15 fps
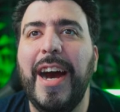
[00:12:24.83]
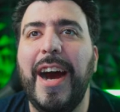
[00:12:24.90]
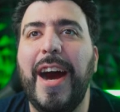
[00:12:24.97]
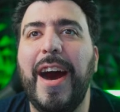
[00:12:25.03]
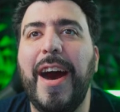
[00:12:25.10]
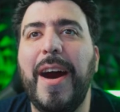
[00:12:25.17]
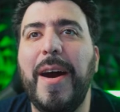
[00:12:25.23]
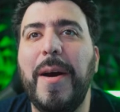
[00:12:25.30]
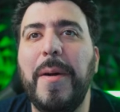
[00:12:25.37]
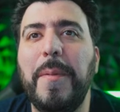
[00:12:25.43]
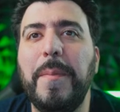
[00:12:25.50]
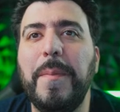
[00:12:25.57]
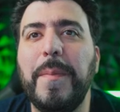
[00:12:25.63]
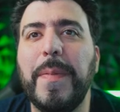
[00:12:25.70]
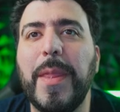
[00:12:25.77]

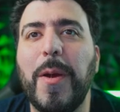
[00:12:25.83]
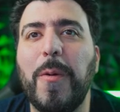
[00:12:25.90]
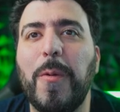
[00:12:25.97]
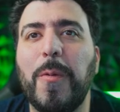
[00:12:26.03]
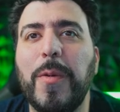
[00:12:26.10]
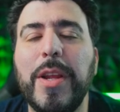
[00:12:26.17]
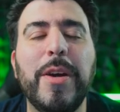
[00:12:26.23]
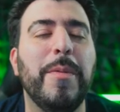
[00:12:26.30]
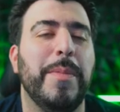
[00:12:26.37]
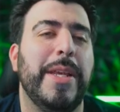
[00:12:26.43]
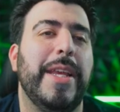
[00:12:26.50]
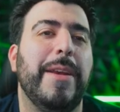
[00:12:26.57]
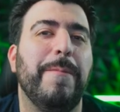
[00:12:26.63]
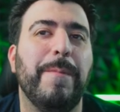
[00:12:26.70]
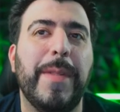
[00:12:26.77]
Um,
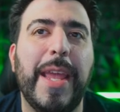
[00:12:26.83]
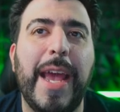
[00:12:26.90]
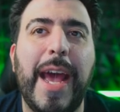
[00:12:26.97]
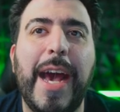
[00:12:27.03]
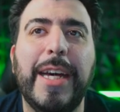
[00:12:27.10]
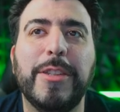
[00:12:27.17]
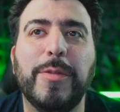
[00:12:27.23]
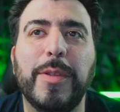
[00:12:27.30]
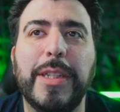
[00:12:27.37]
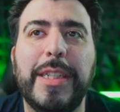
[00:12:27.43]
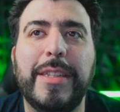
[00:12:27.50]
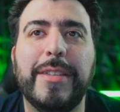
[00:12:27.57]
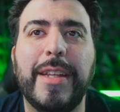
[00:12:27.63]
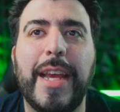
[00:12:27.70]
Realme has released